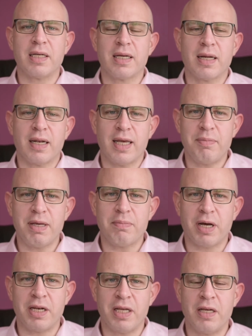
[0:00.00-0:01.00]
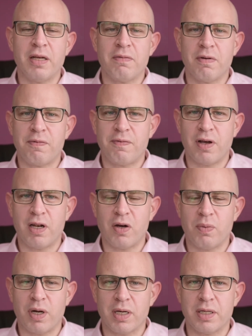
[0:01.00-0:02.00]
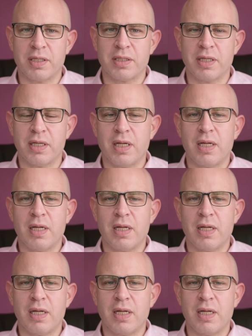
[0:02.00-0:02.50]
claiming money for furlough workers,